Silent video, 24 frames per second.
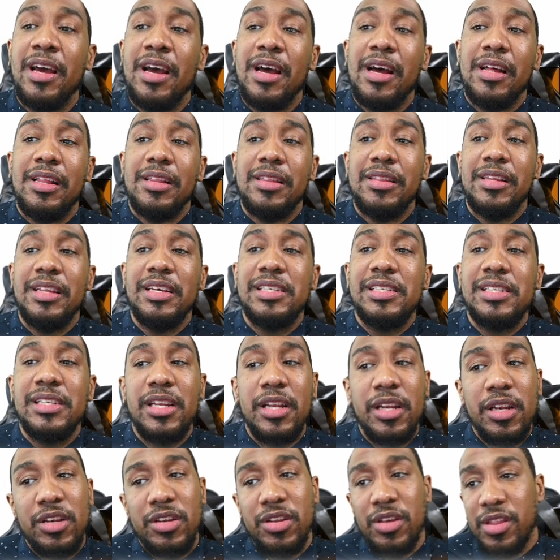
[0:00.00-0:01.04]
listening
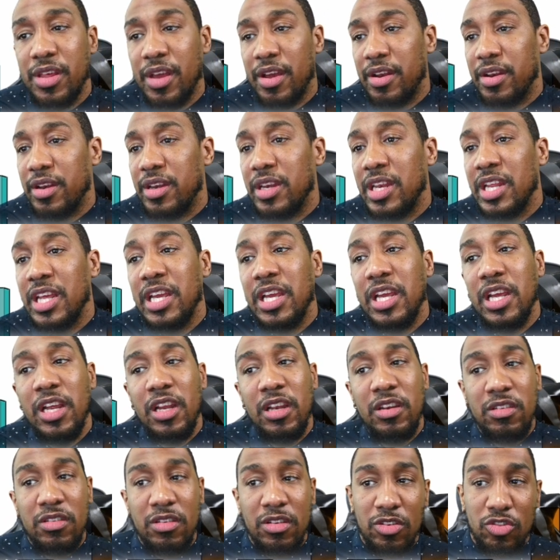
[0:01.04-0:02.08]
to their
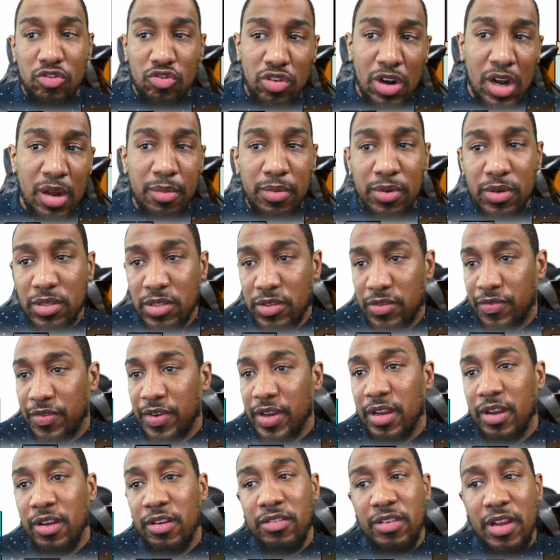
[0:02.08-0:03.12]
needs, troubles,
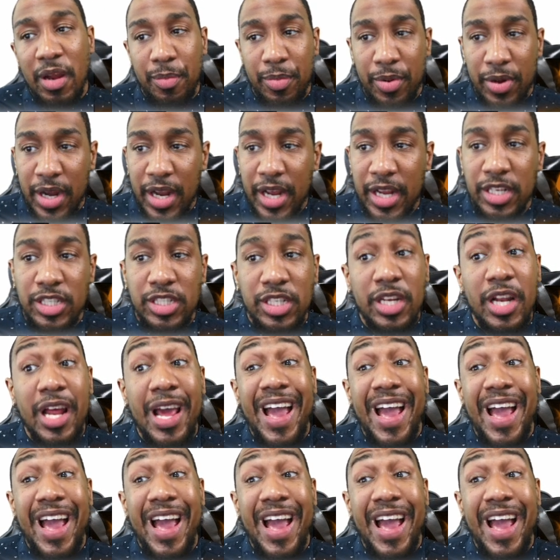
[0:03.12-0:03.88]
fears, apprehension,